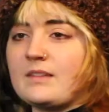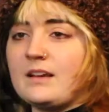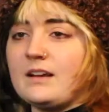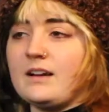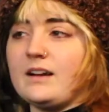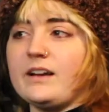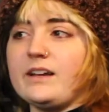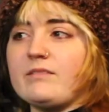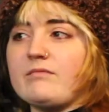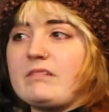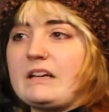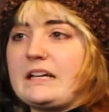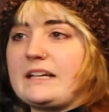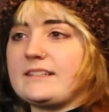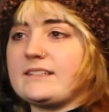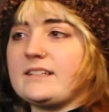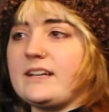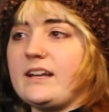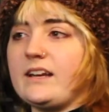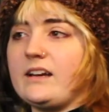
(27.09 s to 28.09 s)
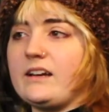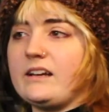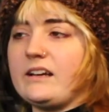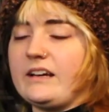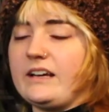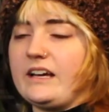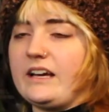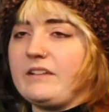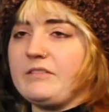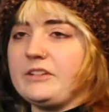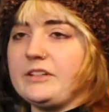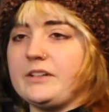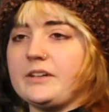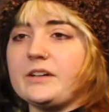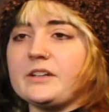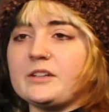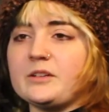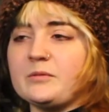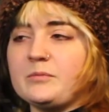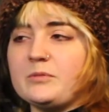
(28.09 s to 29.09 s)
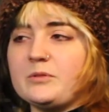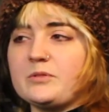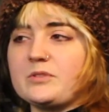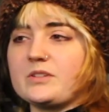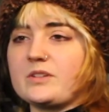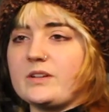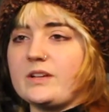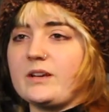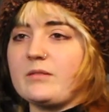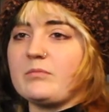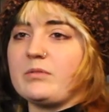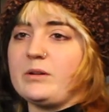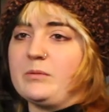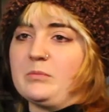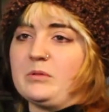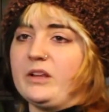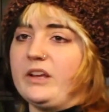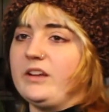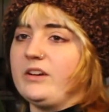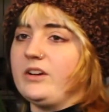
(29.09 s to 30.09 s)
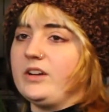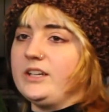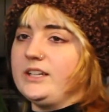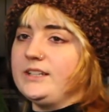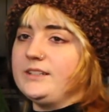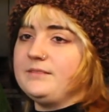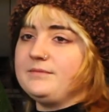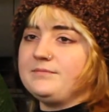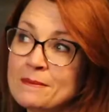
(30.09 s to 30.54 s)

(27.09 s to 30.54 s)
I am vaccinated. I haven't got the booster yet, but I plan on it.